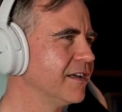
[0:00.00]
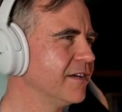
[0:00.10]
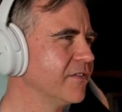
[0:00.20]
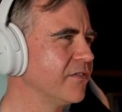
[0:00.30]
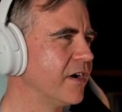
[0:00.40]

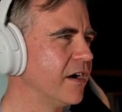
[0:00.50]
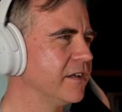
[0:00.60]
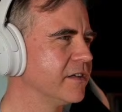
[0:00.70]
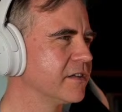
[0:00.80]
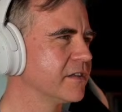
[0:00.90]

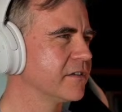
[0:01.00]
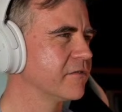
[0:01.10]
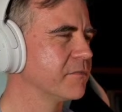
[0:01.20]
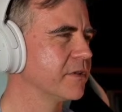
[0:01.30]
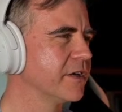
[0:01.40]
Find,
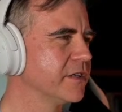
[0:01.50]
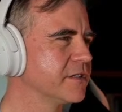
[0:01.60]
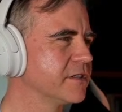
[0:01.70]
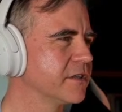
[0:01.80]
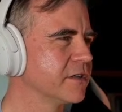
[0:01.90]
replace.